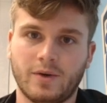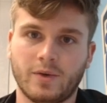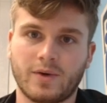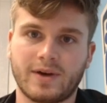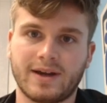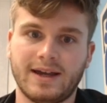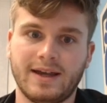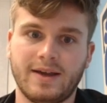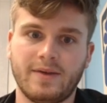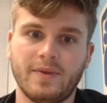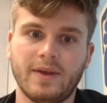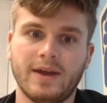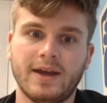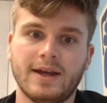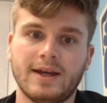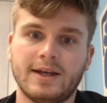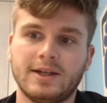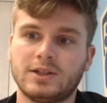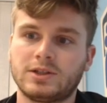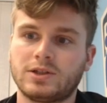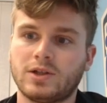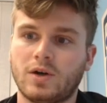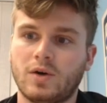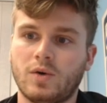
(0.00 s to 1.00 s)
Okay,
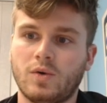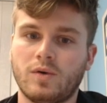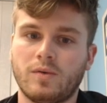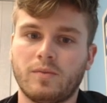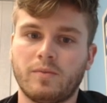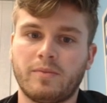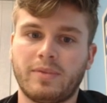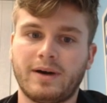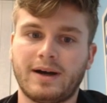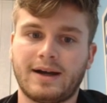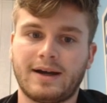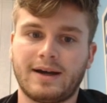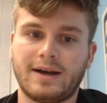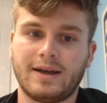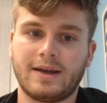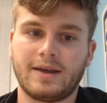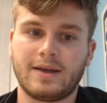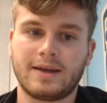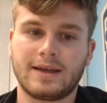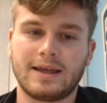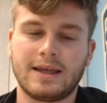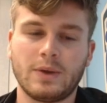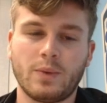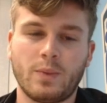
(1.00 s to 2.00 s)
so
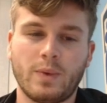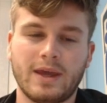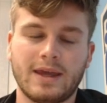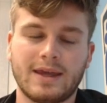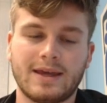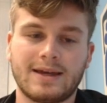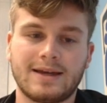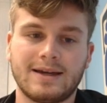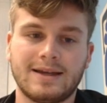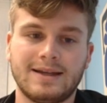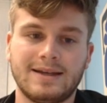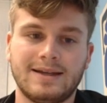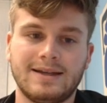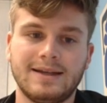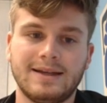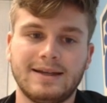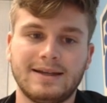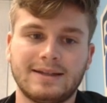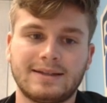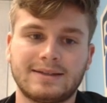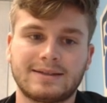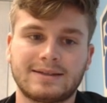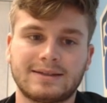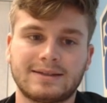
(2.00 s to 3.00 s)
by giving
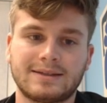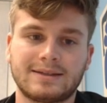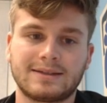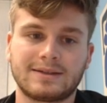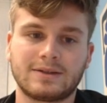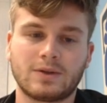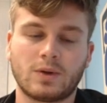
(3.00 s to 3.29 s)
this